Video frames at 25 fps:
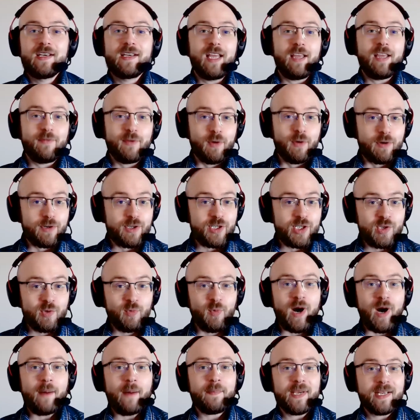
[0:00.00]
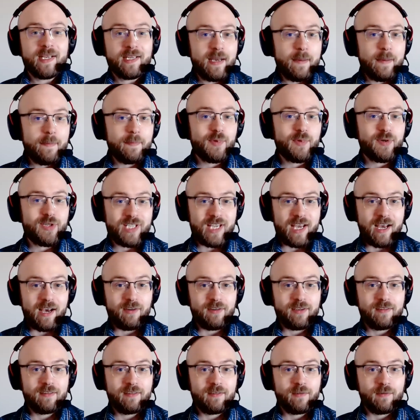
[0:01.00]
if you're swapping numbers out
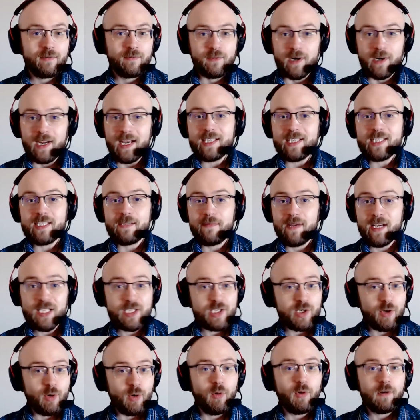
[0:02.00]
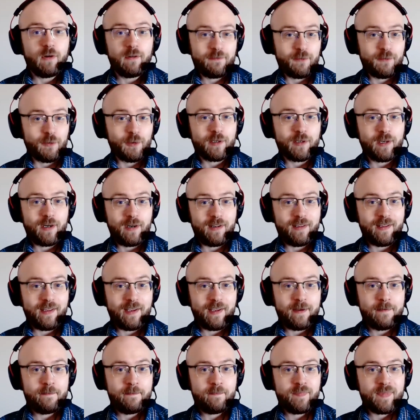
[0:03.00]
for SMS or for
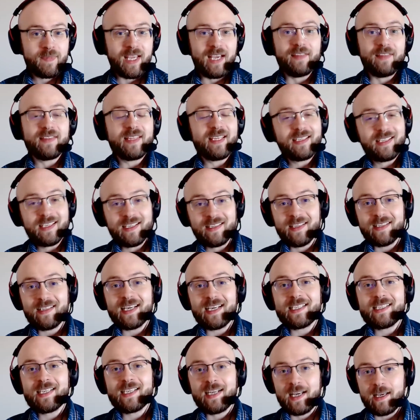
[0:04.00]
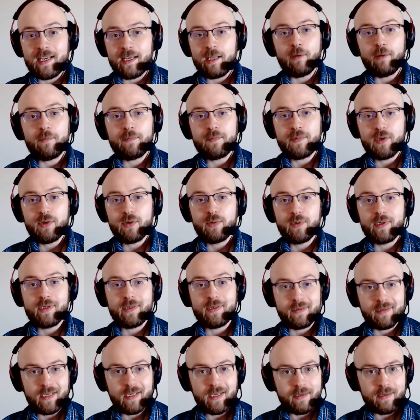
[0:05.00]
calling, and thinking that that's going to help you
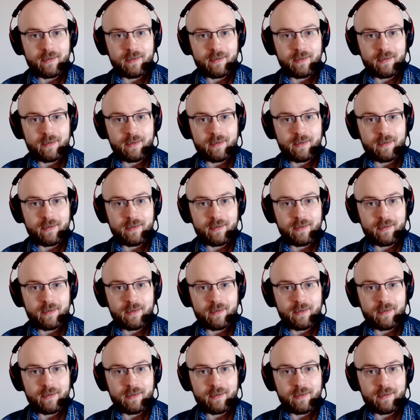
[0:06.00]
and